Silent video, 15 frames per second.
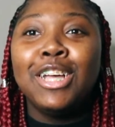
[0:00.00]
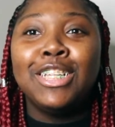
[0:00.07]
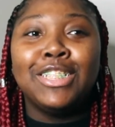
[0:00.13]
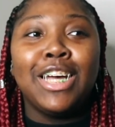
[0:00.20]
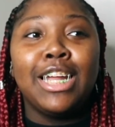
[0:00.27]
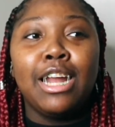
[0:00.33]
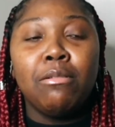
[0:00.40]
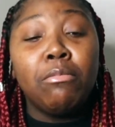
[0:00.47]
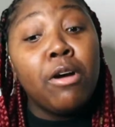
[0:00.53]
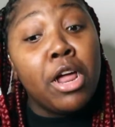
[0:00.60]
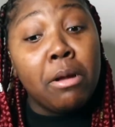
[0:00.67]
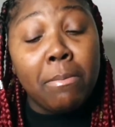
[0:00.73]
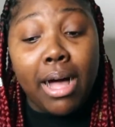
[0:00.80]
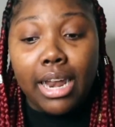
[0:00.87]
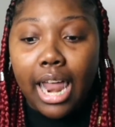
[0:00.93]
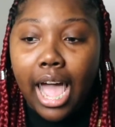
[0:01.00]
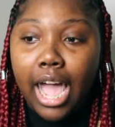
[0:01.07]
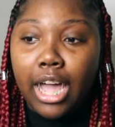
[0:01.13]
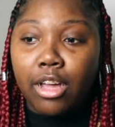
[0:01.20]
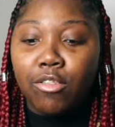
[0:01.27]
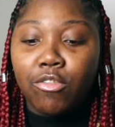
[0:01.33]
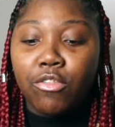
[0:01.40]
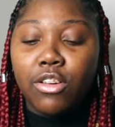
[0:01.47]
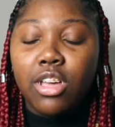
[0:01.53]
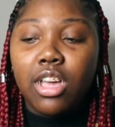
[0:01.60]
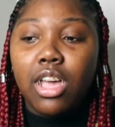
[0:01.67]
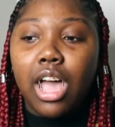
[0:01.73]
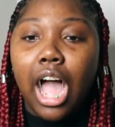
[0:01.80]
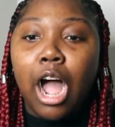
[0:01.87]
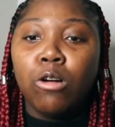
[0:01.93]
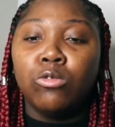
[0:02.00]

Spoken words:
So at that point in my life, I